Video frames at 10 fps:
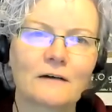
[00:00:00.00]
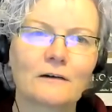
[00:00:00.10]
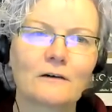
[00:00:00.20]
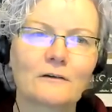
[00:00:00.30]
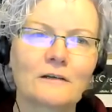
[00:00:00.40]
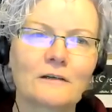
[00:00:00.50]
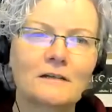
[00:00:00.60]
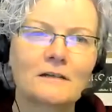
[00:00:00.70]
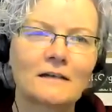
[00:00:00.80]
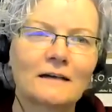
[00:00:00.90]
downloaded
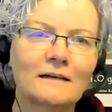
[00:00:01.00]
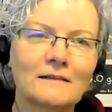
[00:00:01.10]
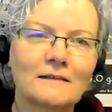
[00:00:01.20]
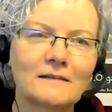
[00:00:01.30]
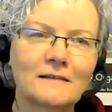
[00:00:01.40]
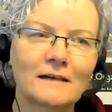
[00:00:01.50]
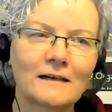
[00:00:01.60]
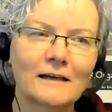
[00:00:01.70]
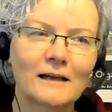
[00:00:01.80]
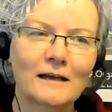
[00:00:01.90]
and
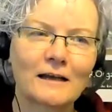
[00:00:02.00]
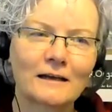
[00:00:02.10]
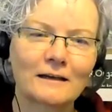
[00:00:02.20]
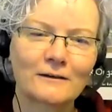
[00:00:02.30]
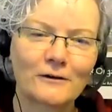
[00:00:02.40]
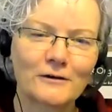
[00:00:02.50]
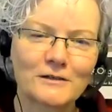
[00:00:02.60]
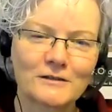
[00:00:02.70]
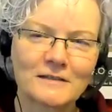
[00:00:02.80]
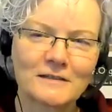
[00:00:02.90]

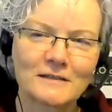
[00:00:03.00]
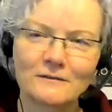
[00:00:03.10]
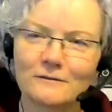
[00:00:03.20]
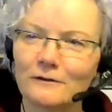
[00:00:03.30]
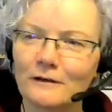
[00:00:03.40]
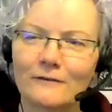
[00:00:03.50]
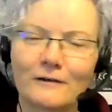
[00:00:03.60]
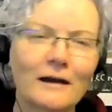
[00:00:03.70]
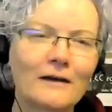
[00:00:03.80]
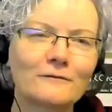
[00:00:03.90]
encouraged us to
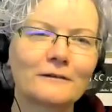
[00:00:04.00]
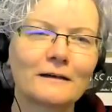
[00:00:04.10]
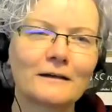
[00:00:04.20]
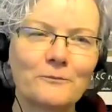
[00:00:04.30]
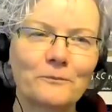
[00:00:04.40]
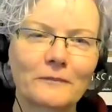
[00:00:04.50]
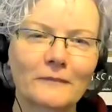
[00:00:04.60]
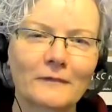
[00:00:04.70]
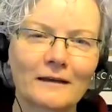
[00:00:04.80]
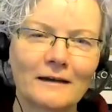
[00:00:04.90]
have a
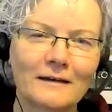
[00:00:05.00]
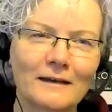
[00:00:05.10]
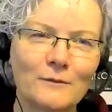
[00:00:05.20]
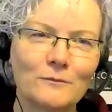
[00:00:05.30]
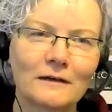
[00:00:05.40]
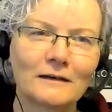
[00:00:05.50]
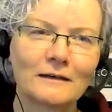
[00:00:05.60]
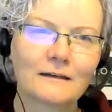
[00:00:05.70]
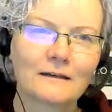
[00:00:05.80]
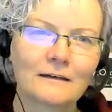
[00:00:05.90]

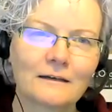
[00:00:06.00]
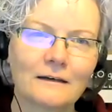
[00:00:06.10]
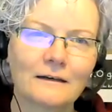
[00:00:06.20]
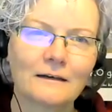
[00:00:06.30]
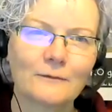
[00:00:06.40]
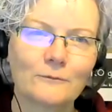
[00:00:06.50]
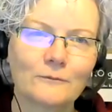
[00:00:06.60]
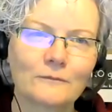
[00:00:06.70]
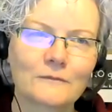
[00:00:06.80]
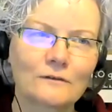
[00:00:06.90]
theme.
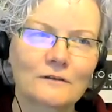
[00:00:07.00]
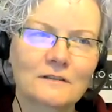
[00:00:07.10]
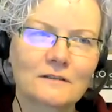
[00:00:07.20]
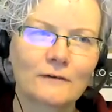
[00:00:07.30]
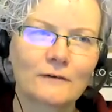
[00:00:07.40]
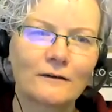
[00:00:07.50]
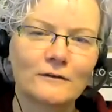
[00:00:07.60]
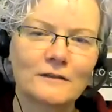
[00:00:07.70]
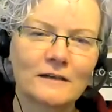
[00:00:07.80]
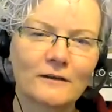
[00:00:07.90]
So
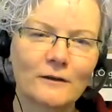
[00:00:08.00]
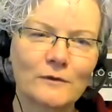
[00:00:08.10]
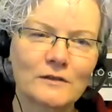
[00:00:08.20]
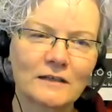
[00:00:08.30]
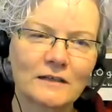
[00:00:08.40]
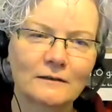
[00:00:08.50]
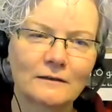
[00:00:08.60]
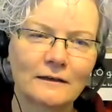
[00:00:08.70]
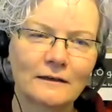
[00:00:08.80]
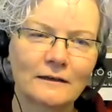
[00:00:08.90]
it's really good to hear
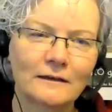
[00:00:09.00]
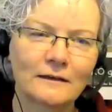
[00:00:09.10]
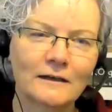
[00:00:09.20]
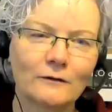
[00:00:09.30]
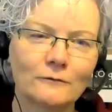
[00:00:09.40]
that music. Here we